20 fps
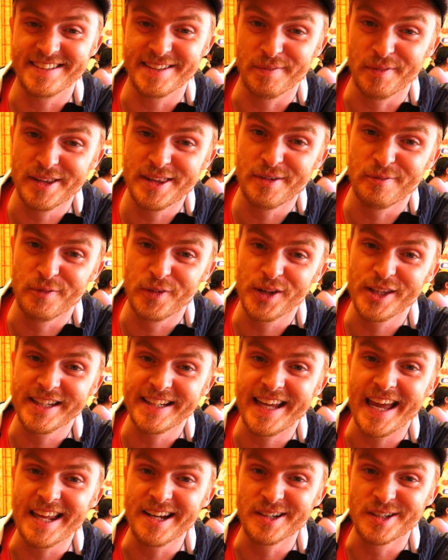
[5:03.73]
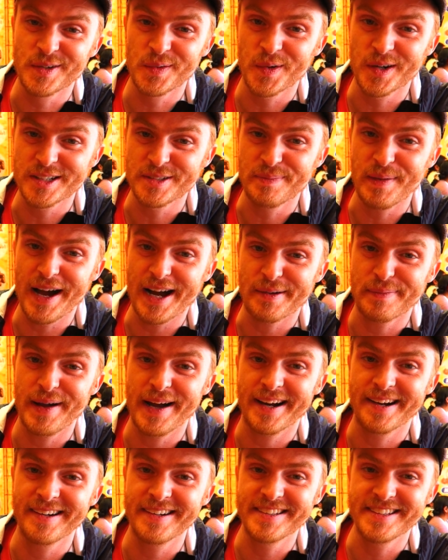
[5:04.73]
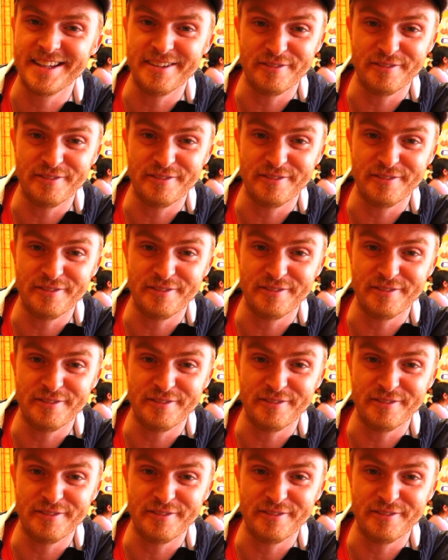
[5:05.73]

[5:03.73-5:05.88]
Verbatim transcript: Some of them really cater towards backpackers,